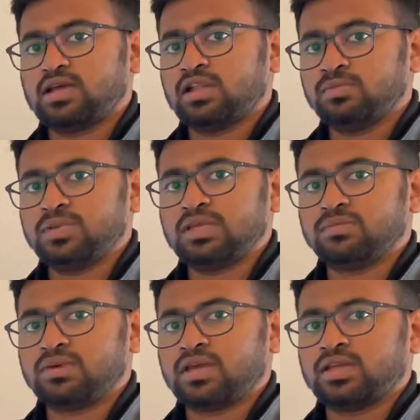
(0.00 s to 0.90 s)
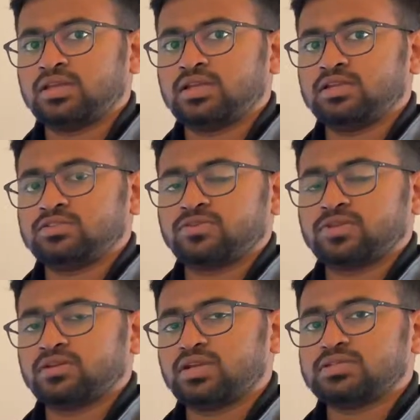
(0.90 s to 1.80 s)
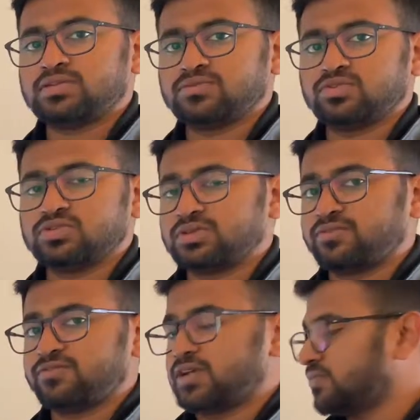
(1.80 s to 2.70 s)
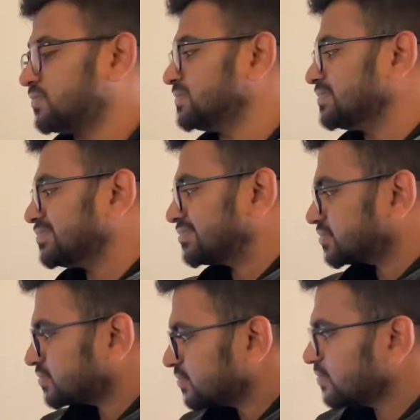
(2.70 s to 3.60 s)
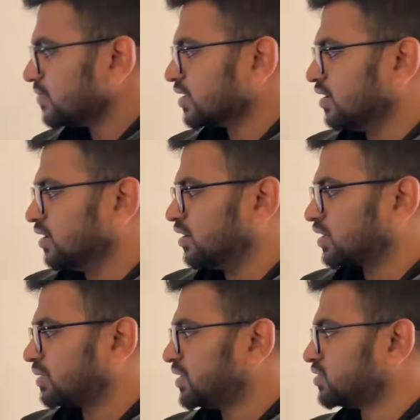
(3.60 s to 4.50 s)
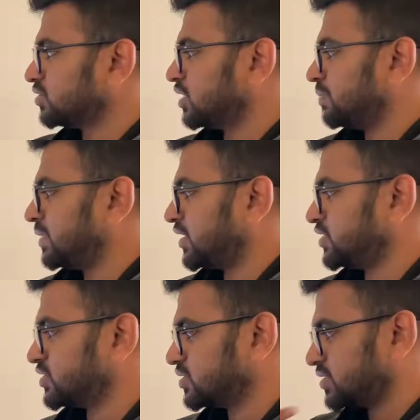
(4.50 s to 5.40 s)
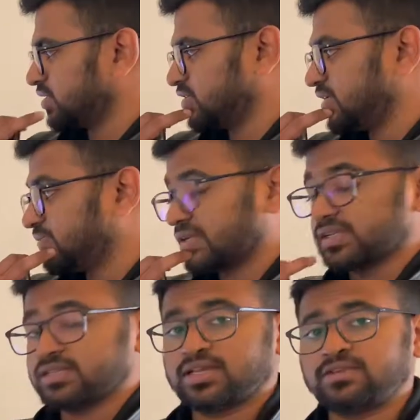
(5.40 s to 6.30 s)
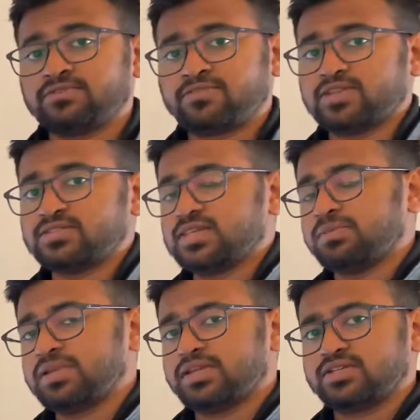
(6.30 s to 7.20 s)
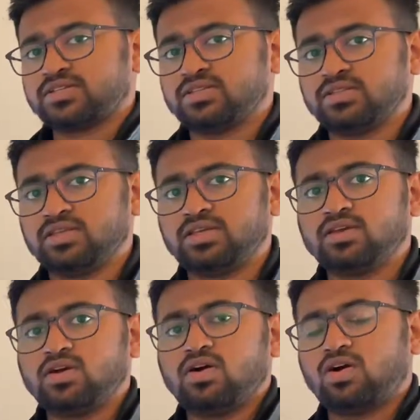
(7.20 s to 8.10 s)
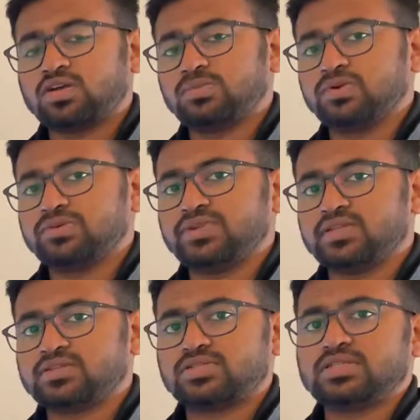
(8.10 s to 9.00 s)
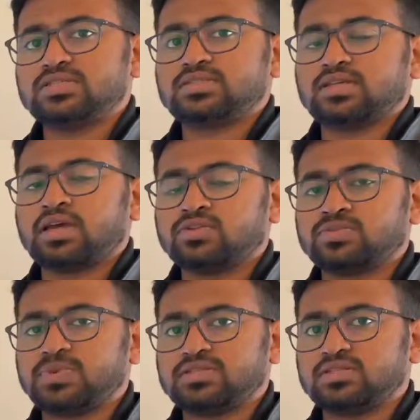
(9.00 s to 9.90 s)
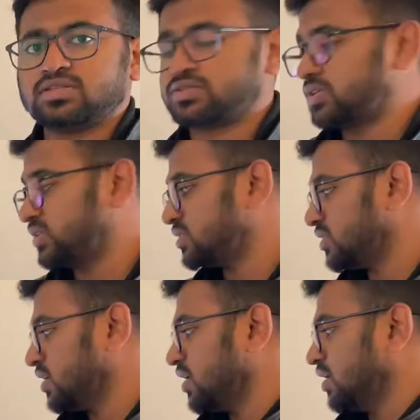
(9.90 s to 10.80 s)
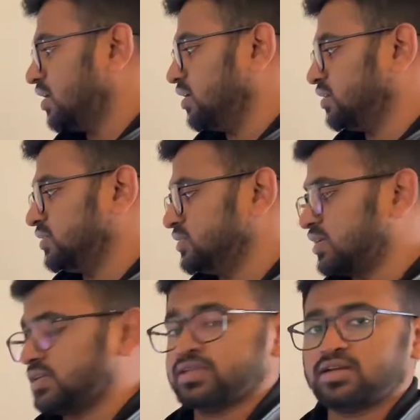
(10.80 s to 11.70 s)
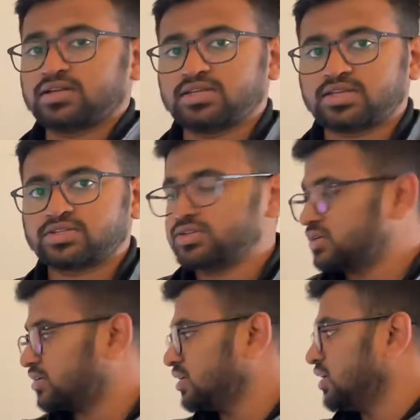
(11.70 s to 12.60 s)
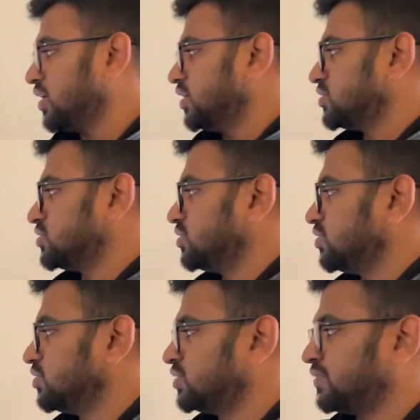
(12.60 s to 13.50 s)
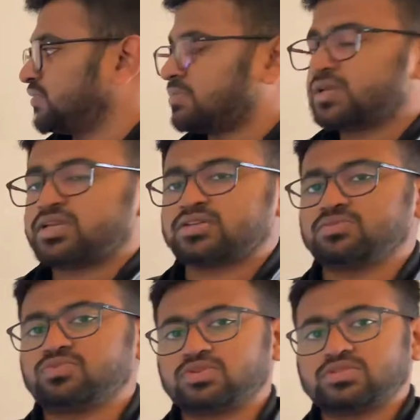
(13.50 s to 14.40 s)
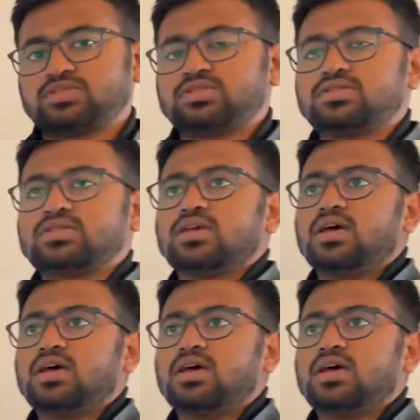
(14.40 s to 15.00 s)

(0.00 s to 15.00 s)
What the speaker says: aluminium, and it is of the grade 7075. Coming to the applications, sheet metal, it finds the application in the automotive industries, aerospace industries, design and architecture. So the fabrication processes.